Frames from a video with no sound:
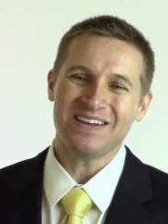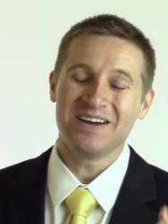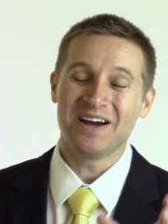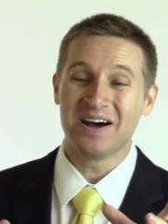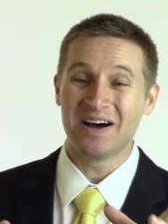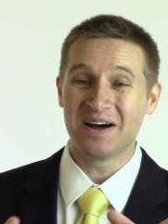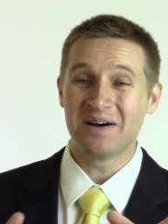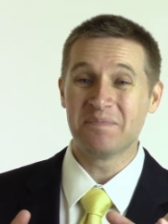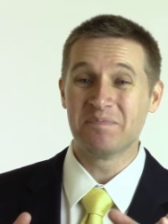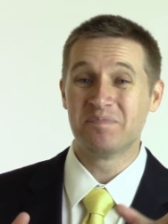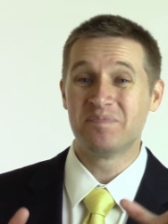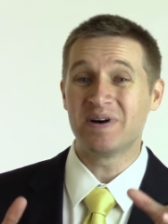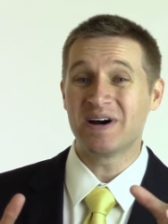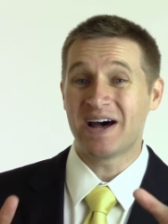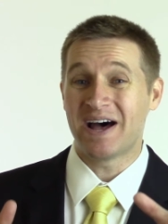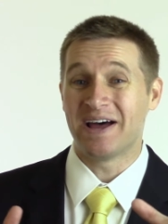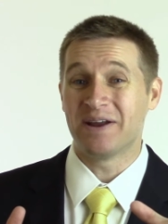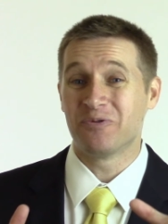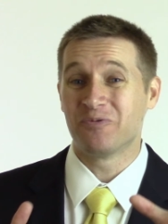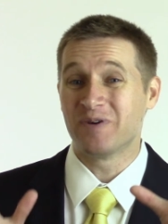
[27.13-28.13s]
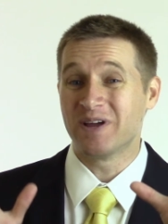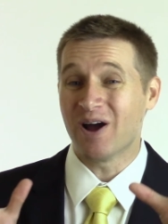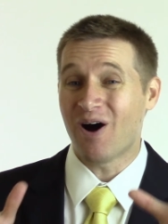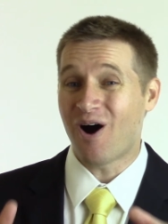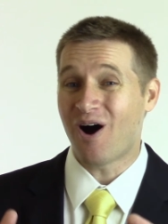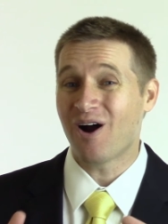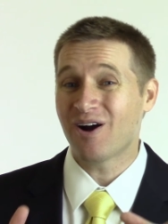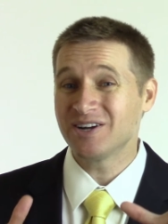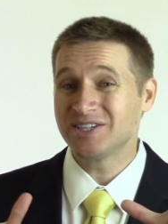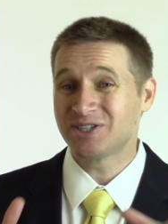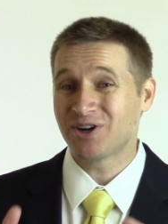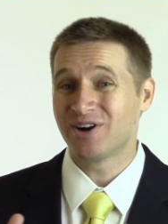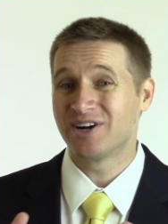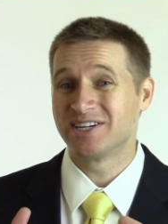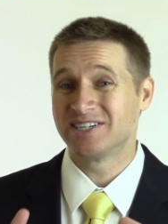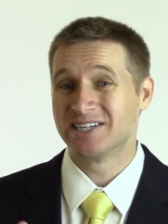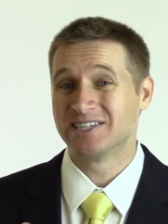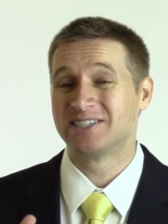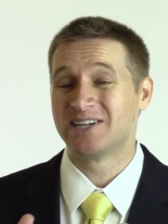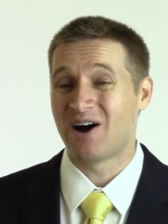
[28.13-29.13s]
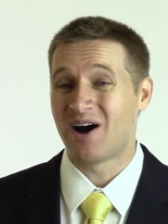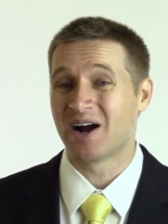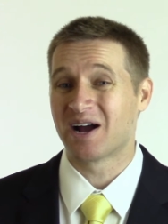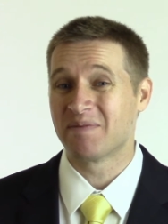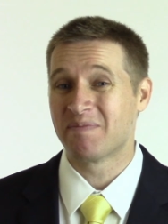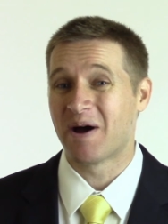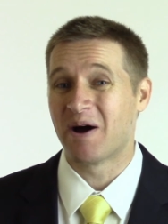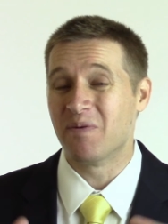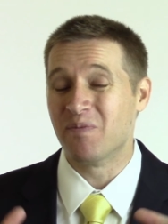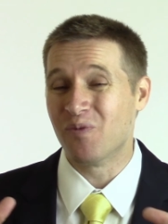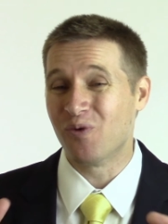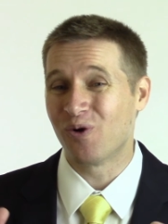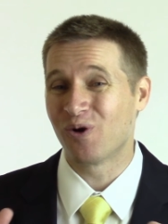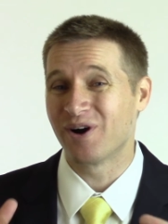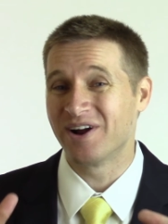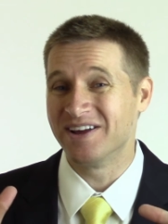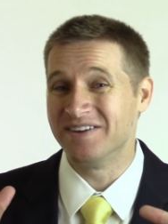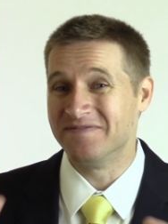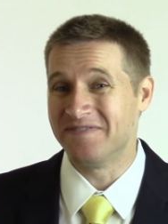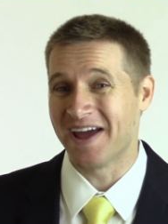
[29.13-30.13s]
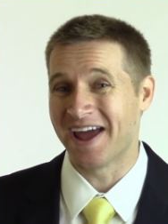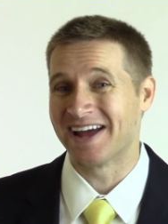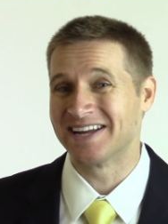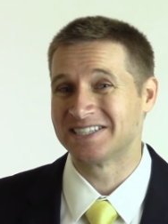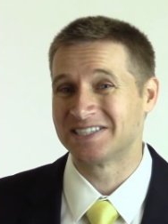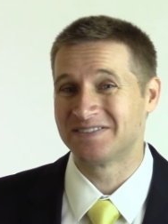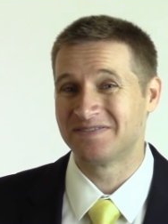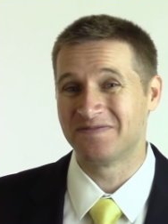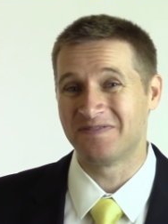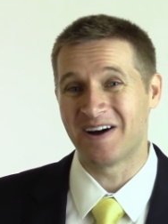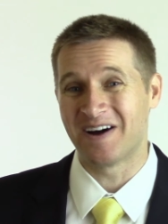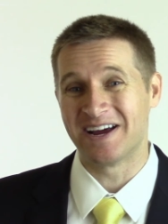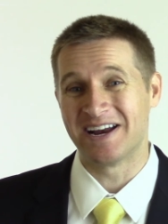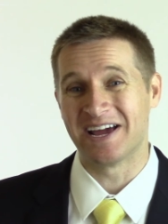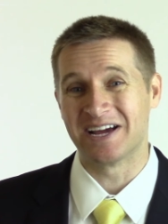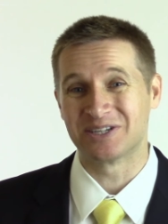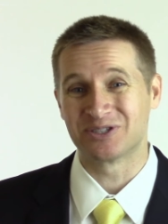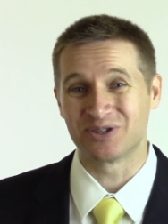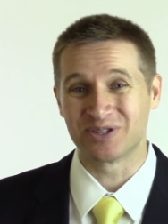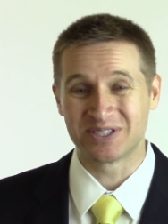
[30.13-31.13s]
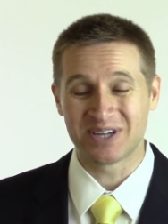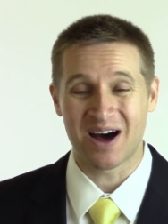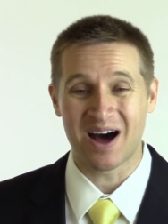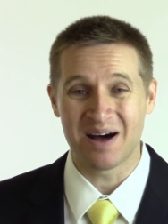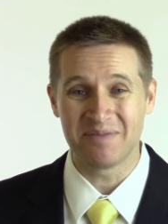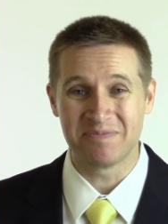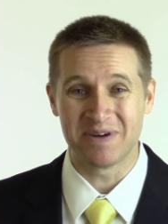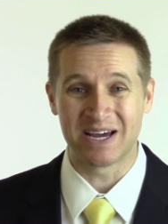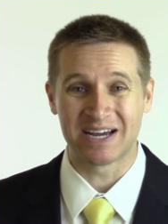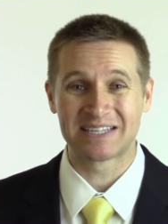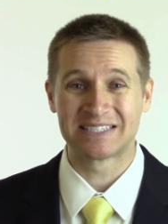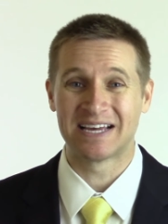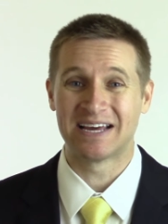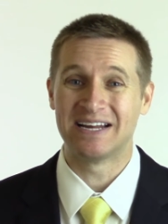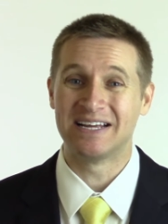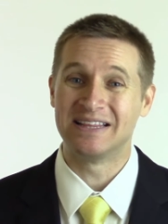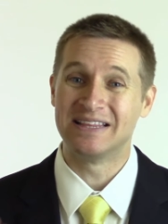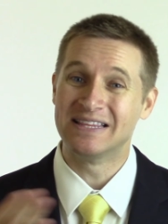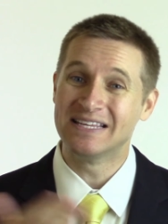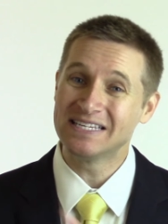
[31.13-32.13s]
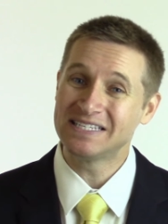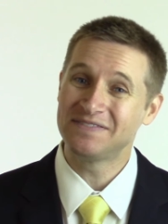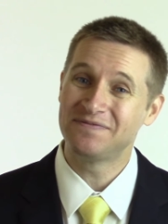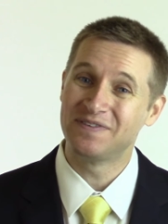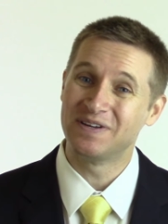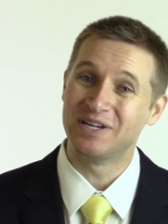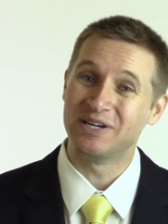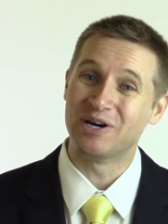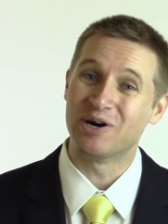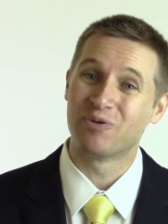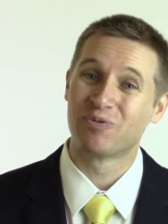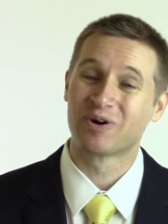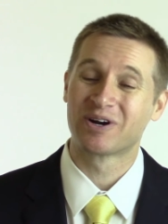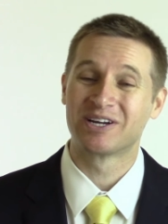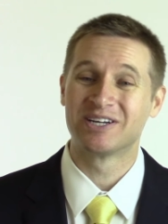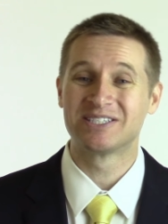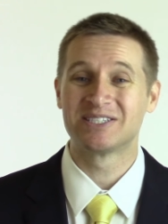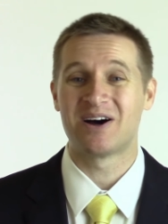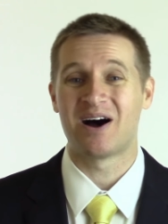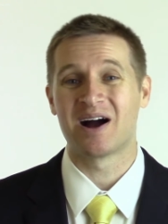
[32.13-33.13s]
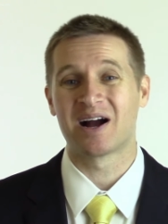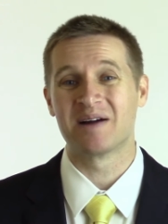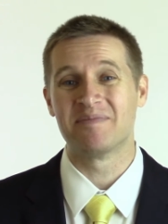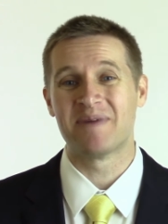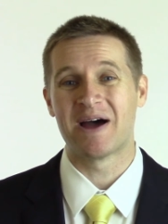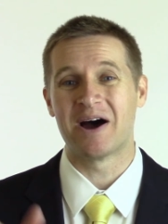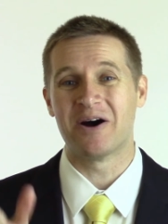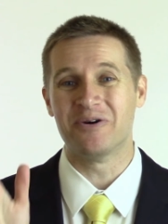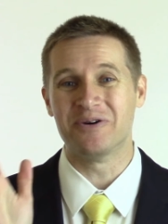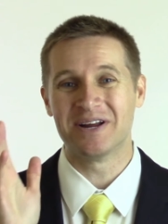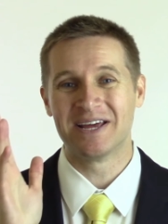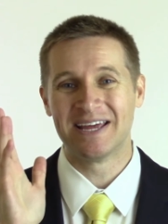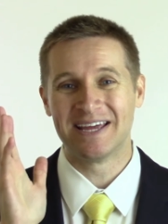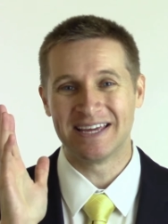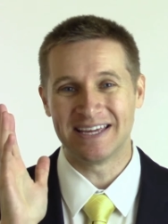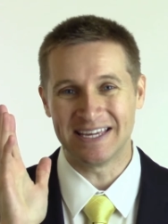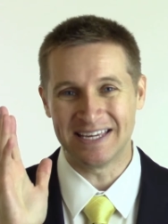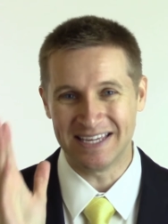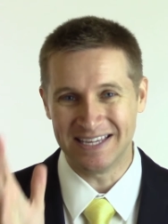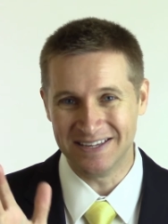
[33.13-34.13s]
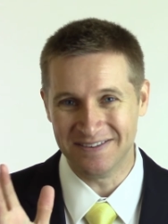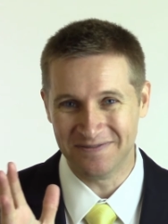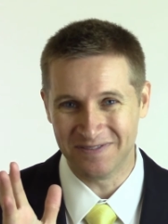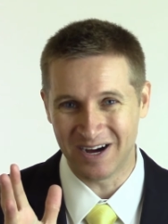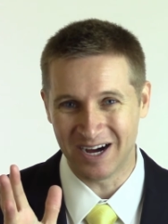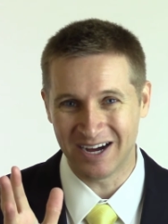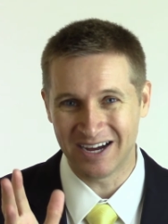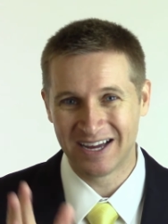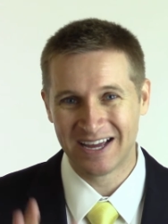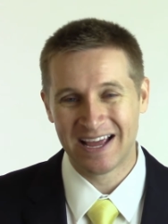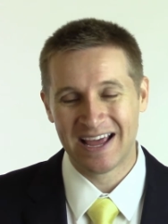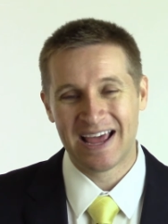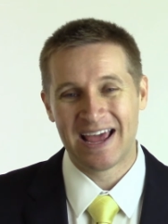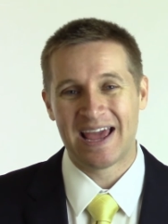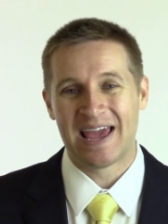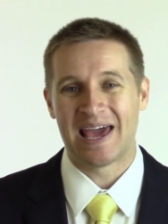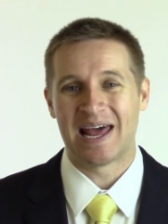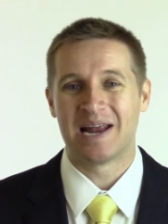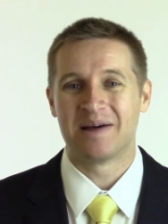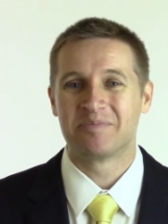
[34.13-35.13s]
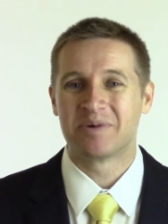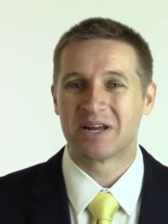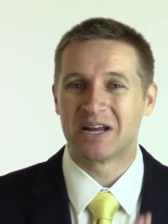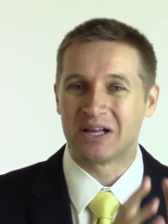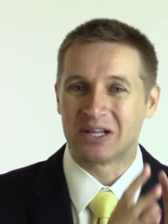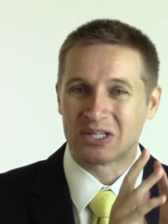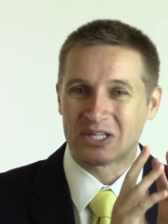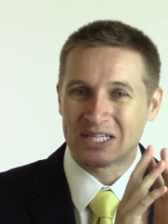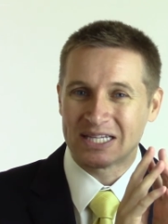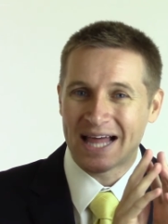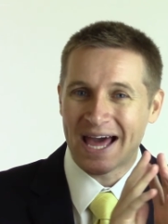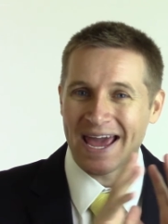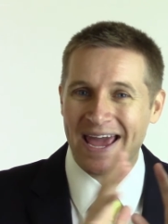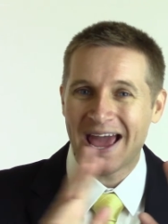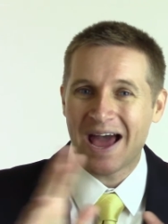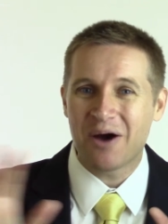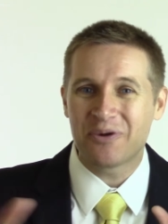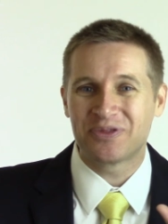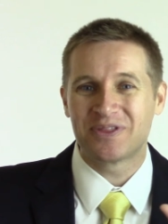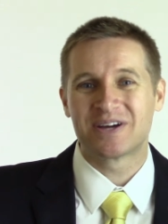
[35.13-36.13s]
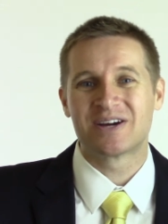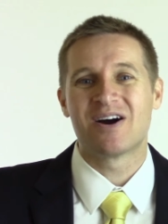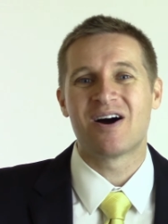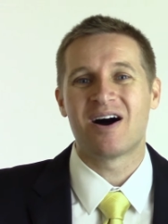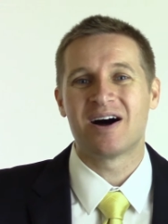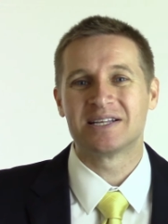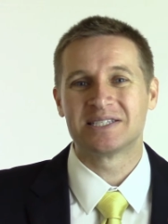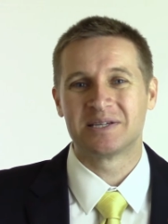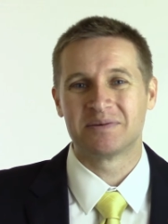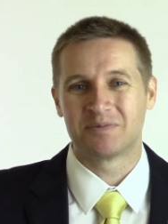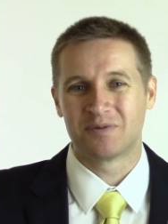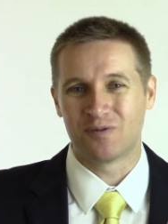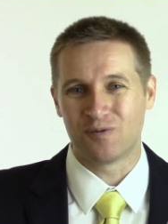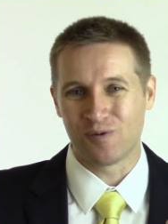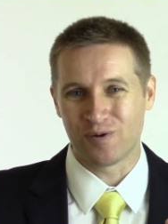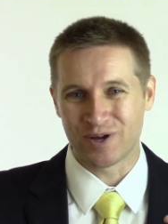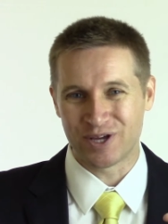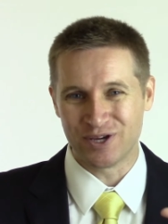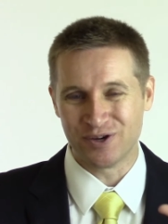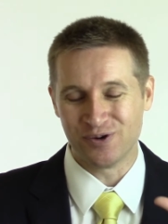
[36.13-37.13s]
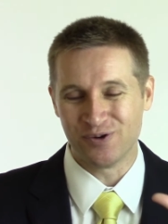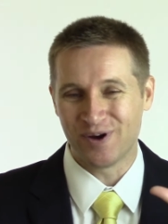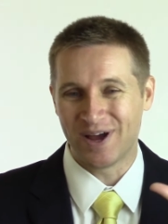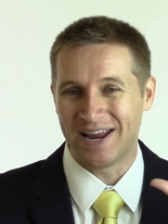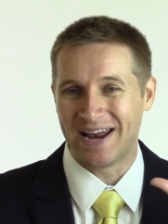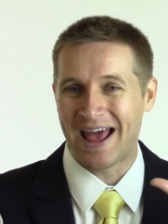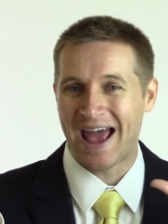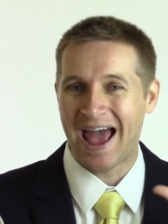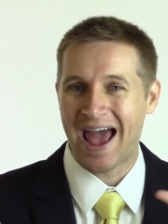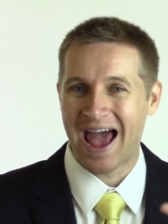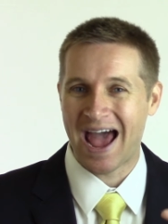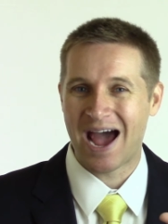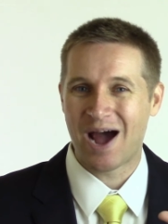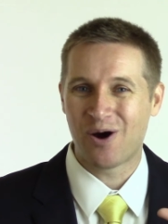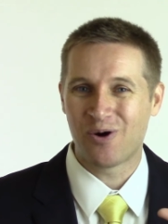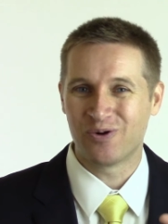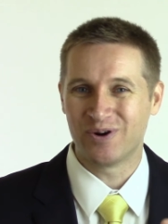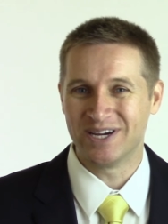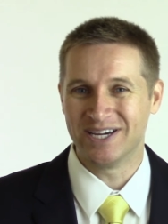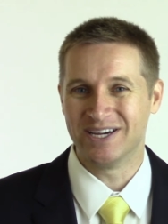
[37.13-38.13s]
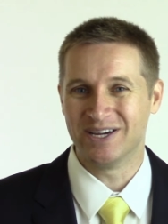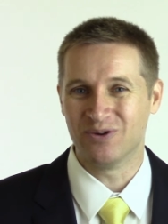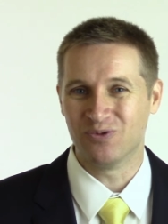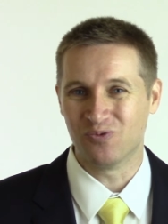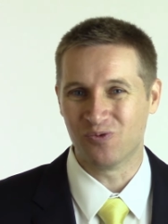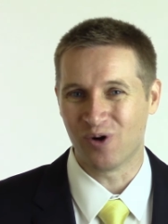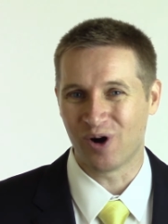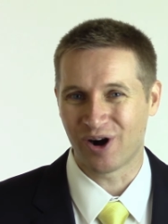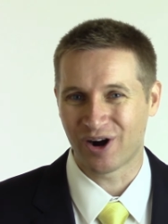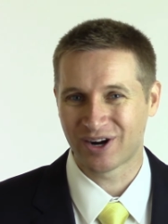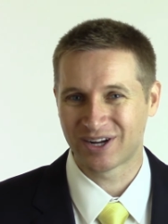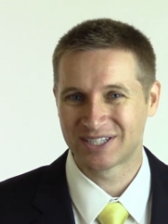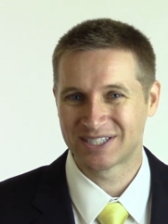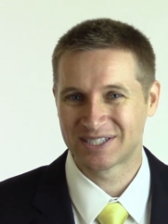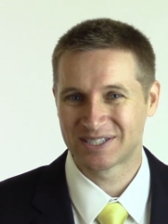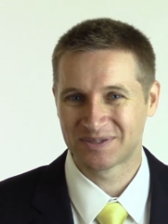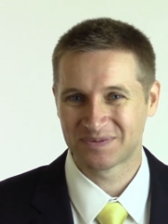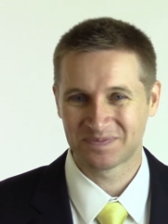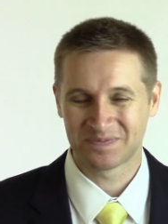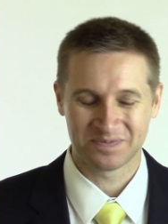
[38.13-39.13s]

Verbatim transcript: Um, but we are starting to talk about more advanced financial topics, and in this video we're going to talk about E V A, and I'm going to lay out the concept for you and how it works.